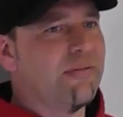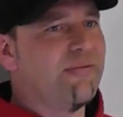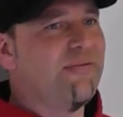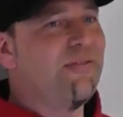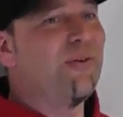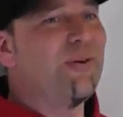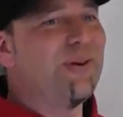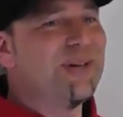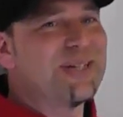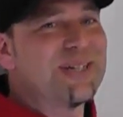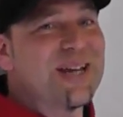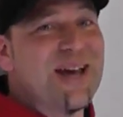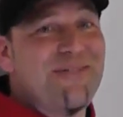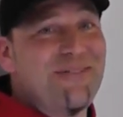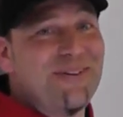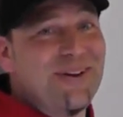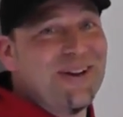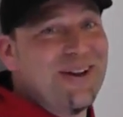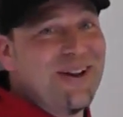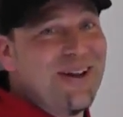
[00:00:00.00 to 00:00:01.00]

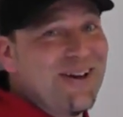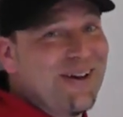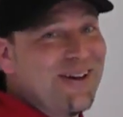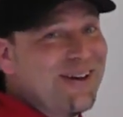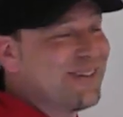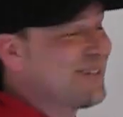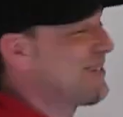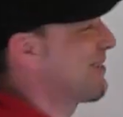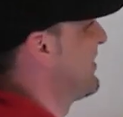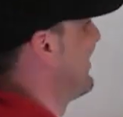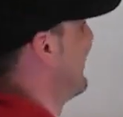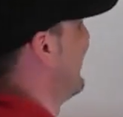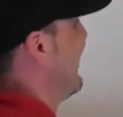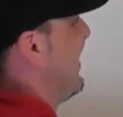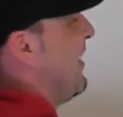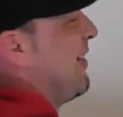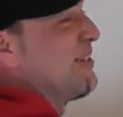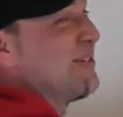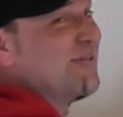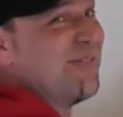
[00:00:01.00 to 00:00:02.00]
47 knots.
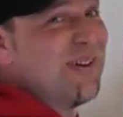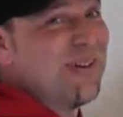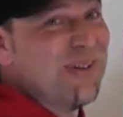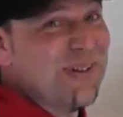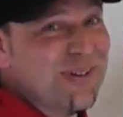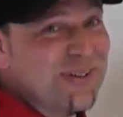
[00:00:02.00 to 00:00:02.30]
That's very